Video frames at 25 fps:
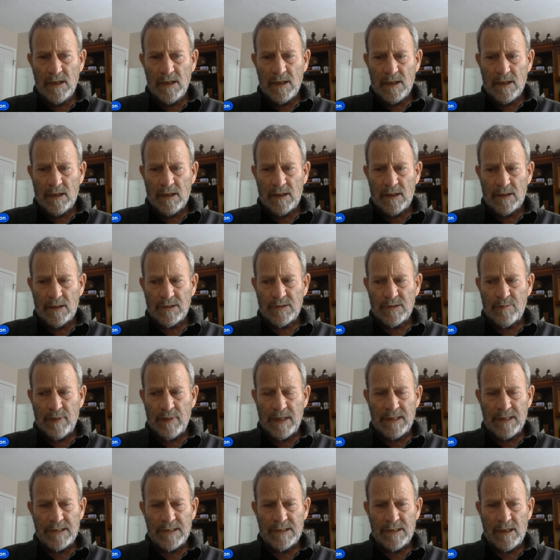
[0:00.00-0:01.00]
Uh, it's
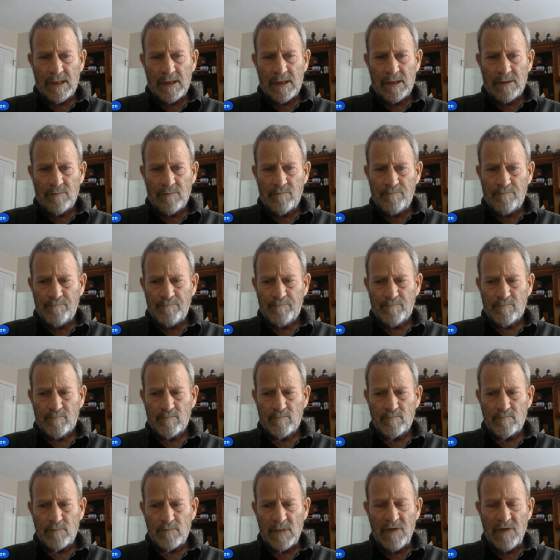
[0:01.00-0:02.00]
based on
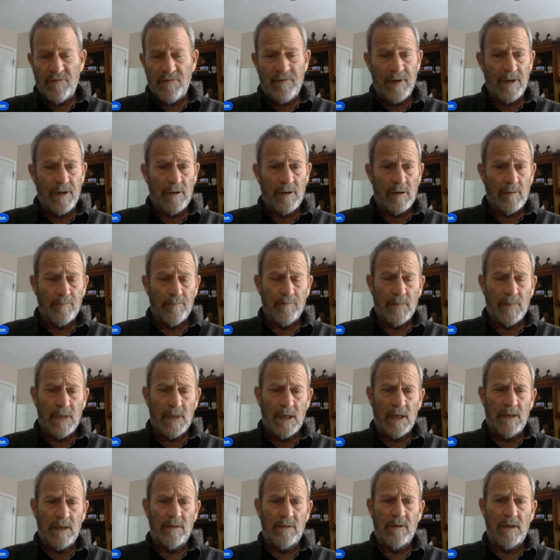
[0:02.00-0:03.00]
fear
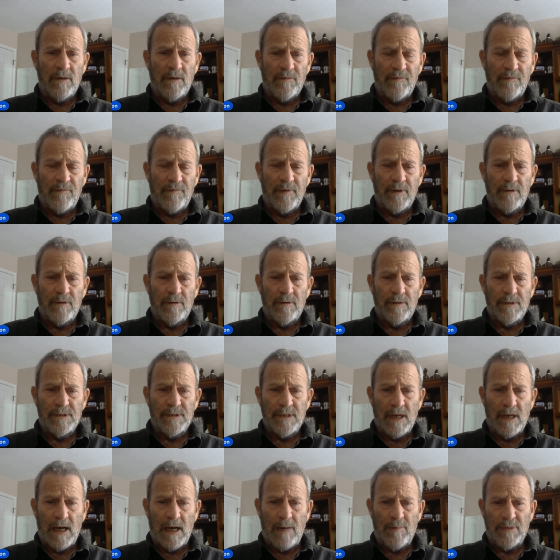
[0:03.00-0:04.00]
and, and fear is
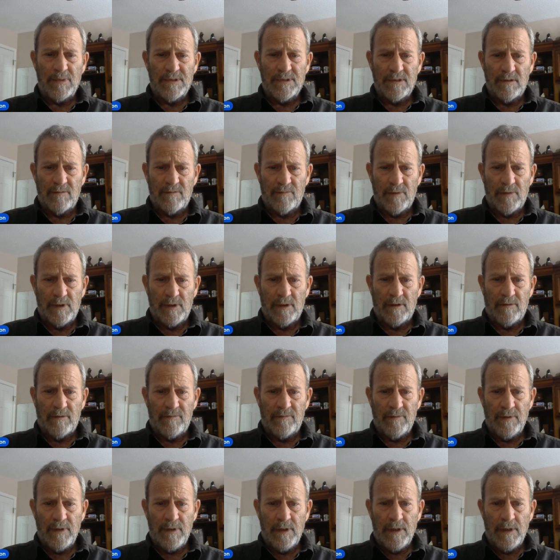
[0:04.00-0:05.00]
the opposite of love.
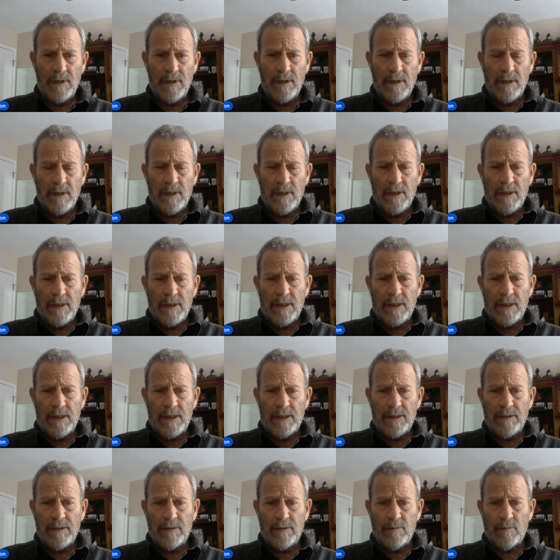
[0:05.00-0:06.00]

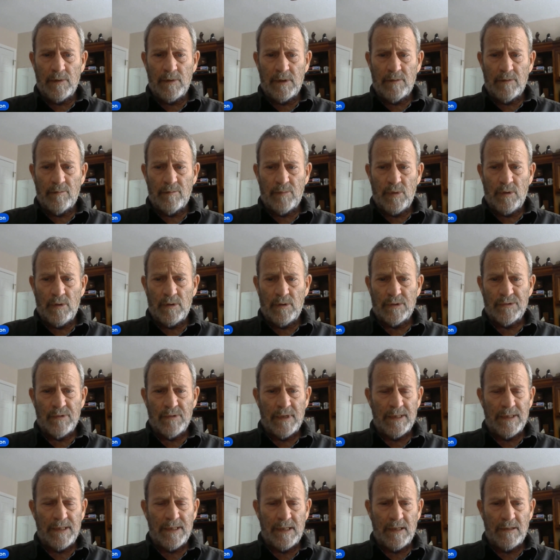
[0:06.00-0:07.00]
And when it boils
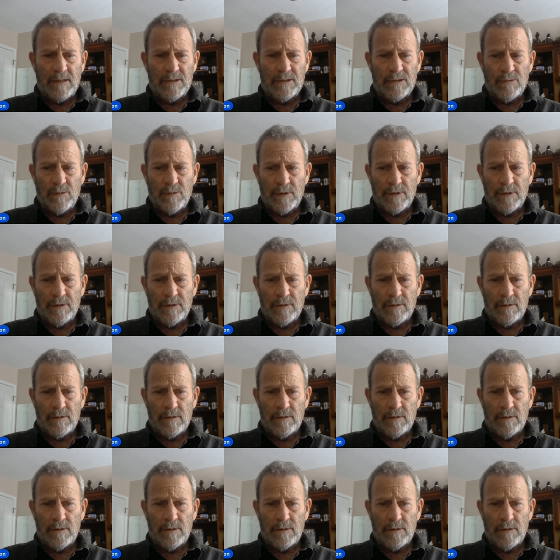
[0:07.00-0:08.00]
right down to it,
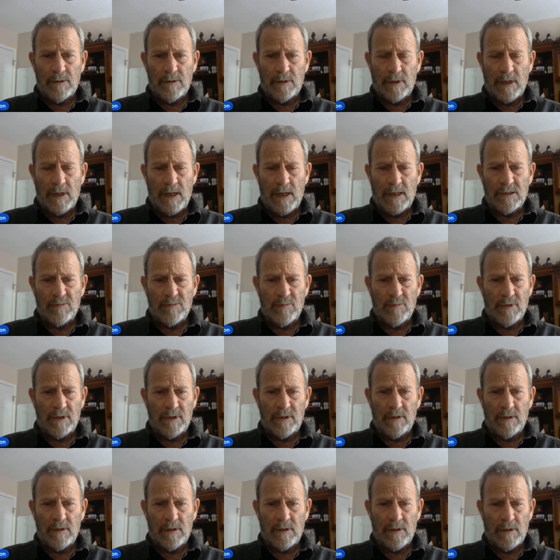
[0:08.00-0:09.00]
the
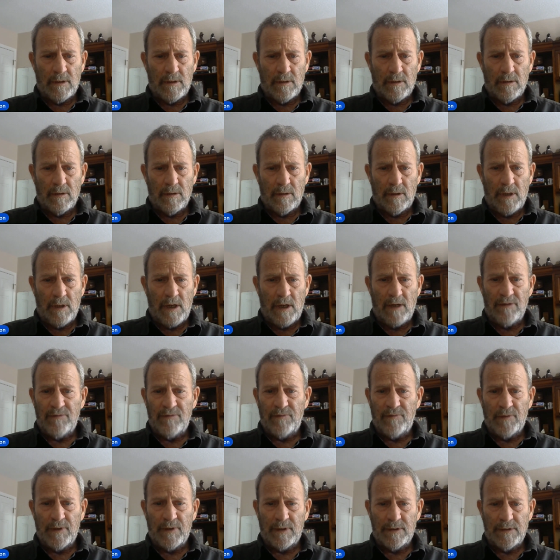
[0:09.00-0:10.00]
cosmic uh,
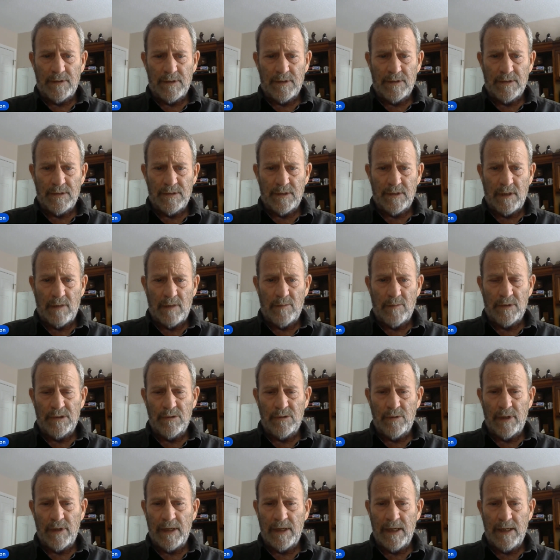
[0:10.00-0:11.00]
conflict is coming
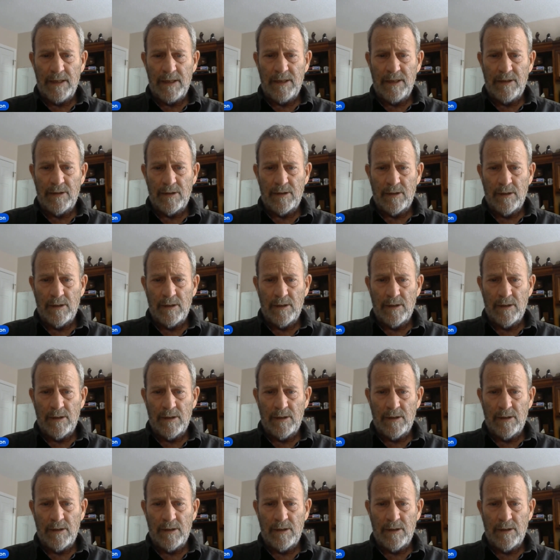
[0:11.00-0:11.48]
to a head here